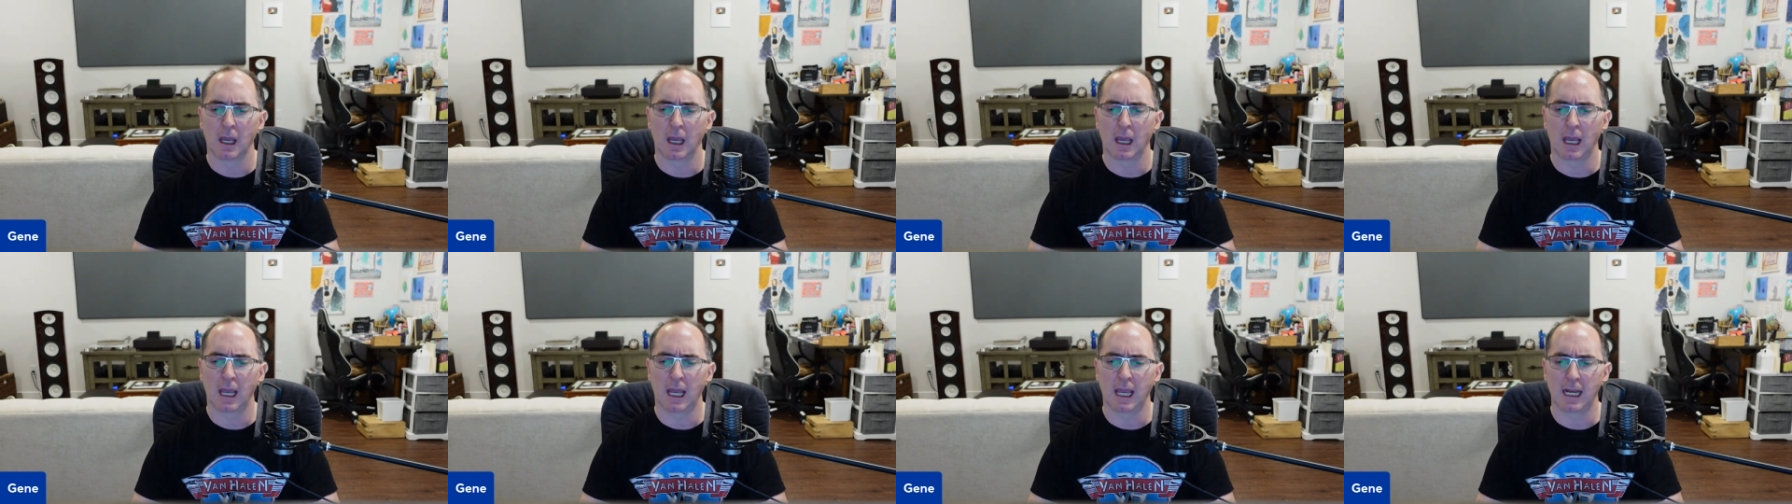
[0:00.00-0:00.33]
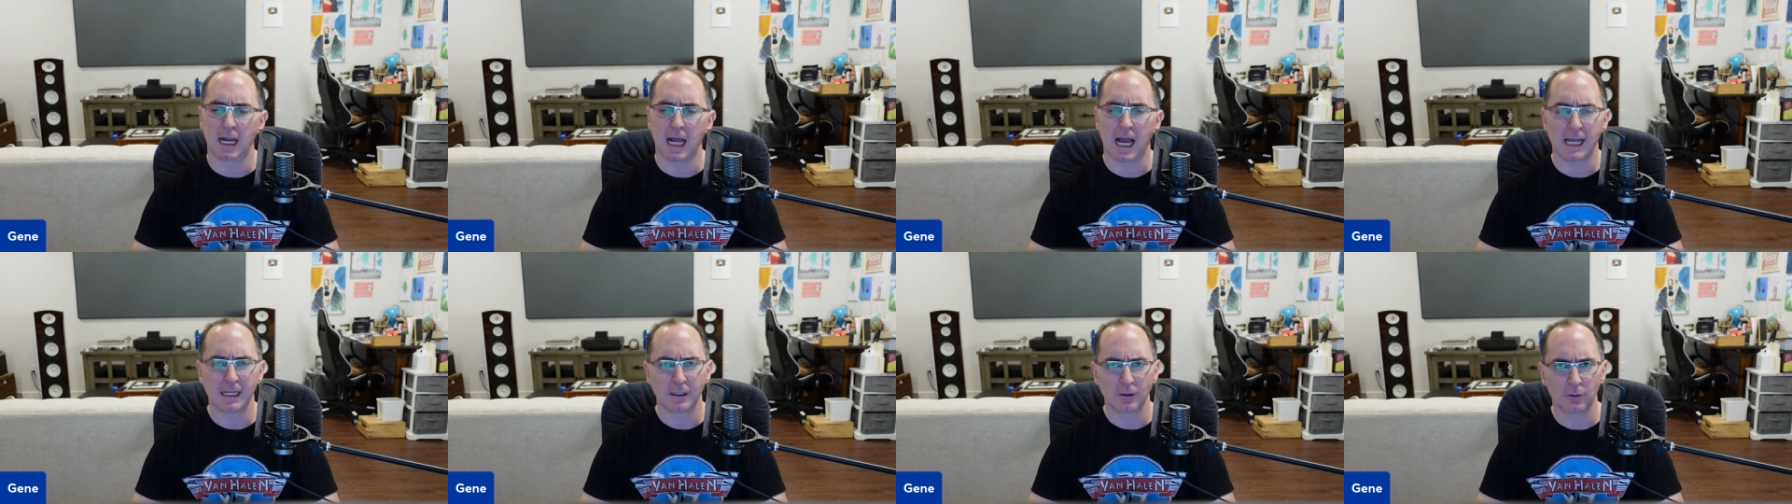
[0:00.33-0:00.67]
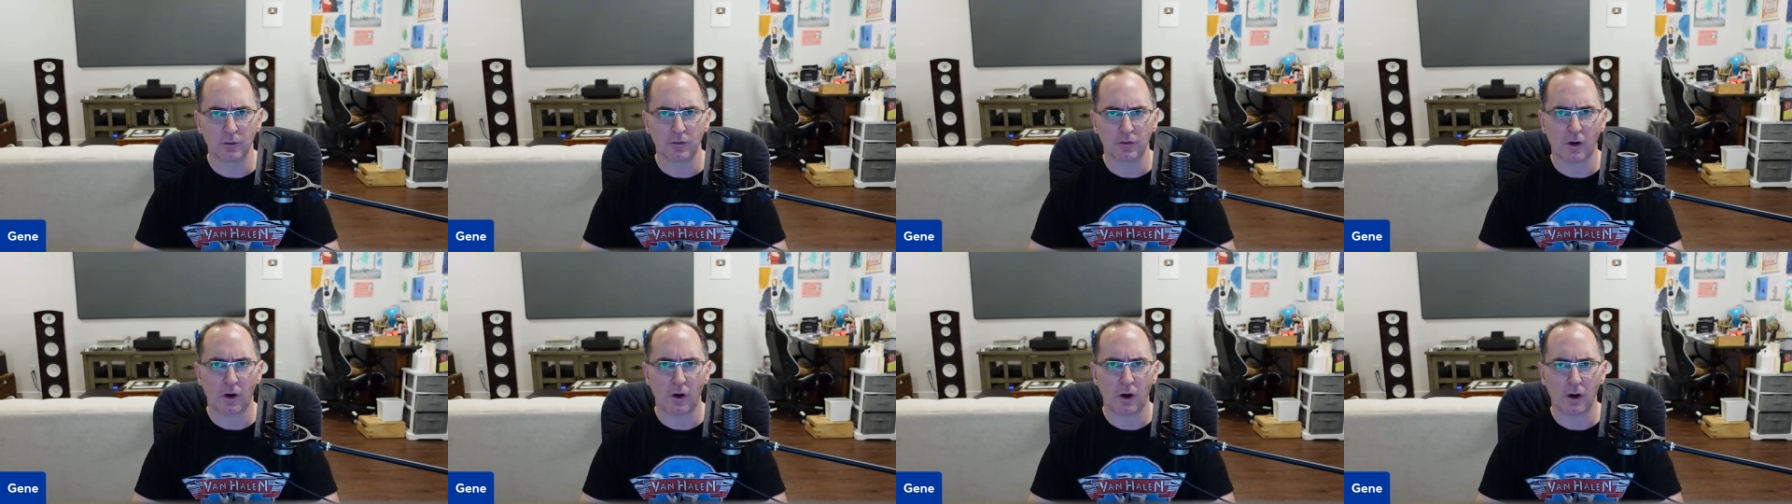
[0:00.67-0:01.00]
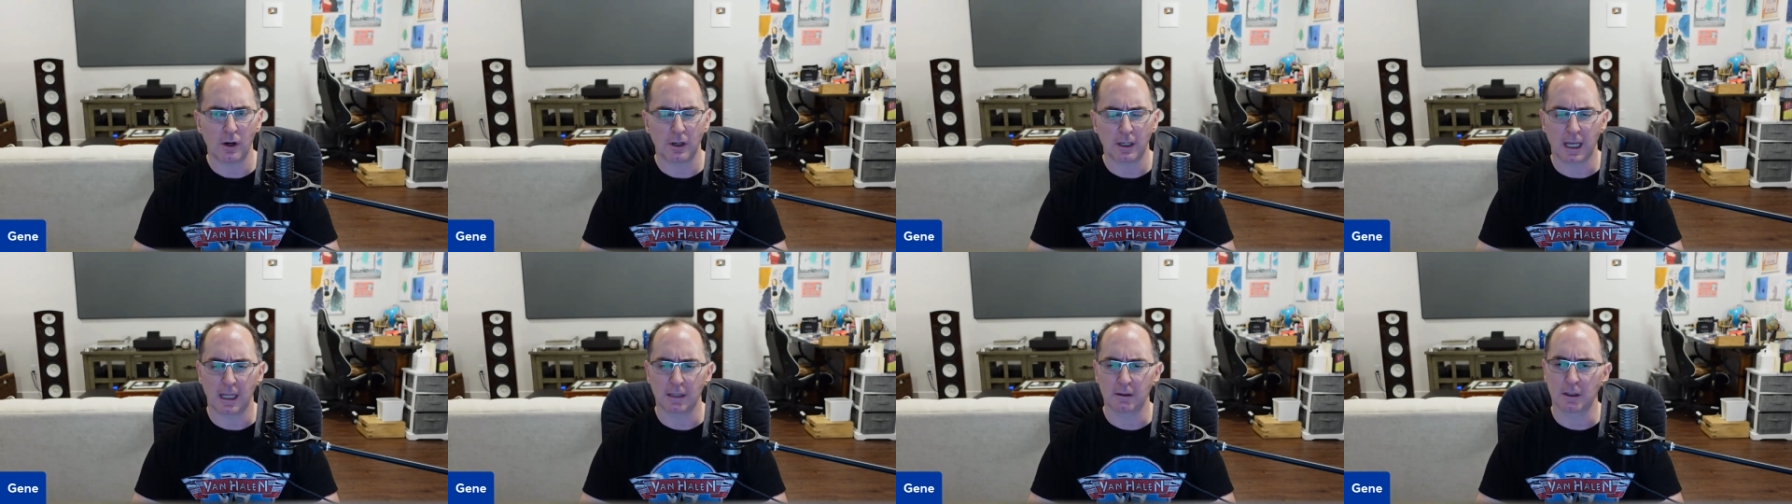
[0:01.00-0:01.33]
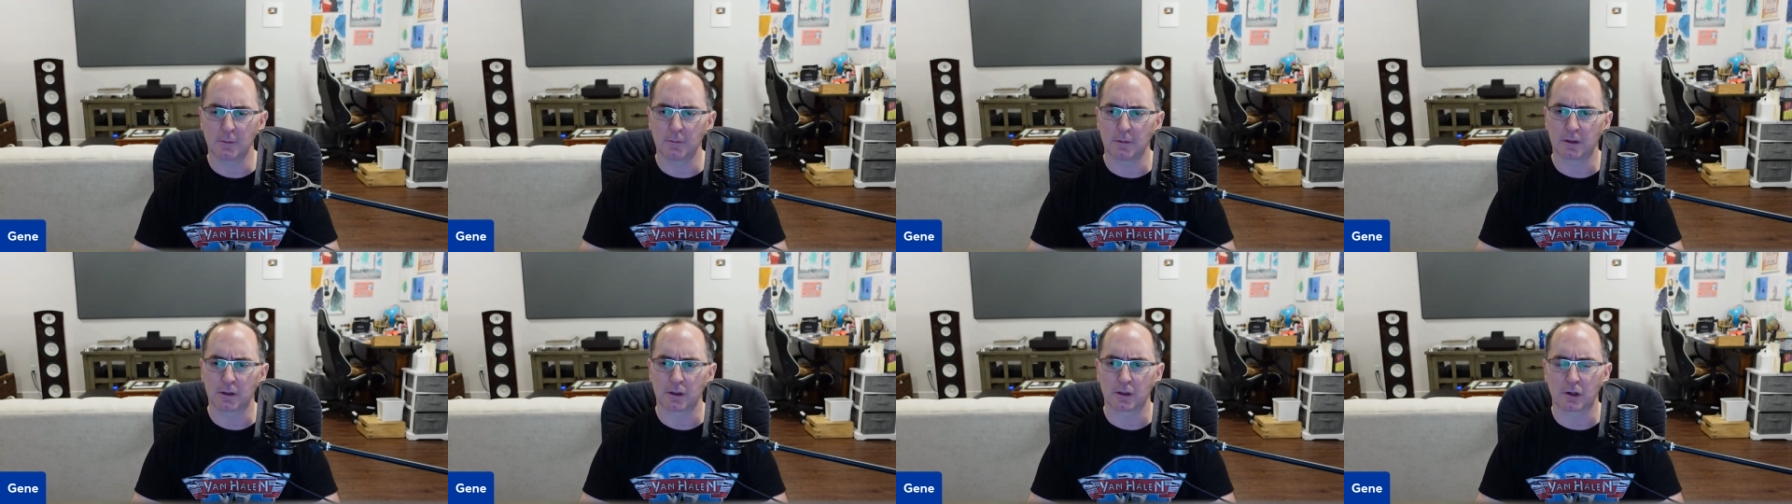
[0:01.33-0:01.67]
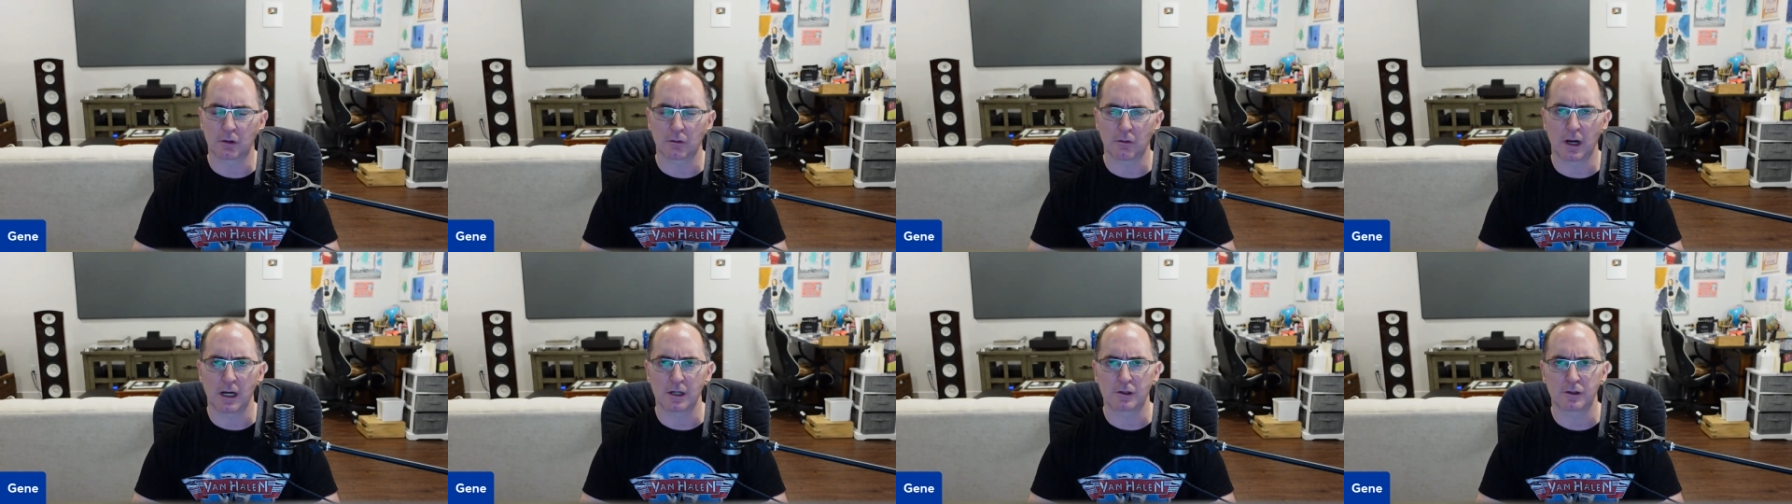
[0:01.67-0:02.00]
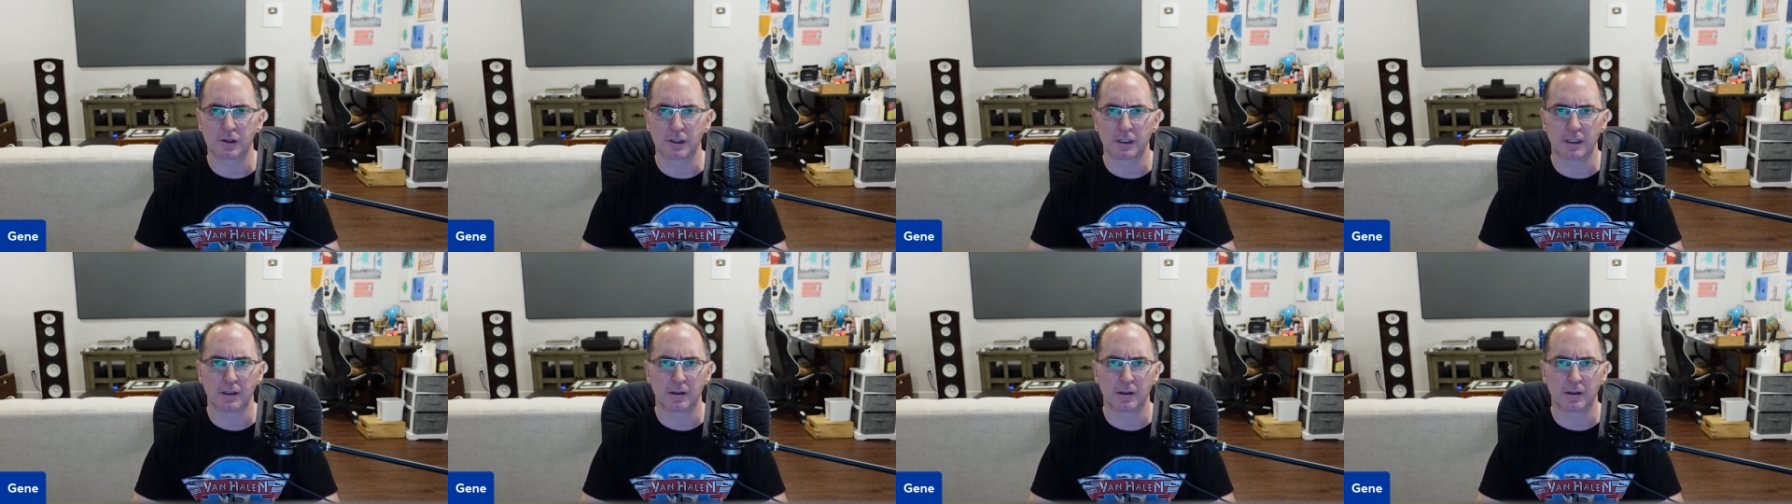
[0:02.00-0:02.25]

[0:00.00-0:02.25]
And I use A R C. I limit the correction in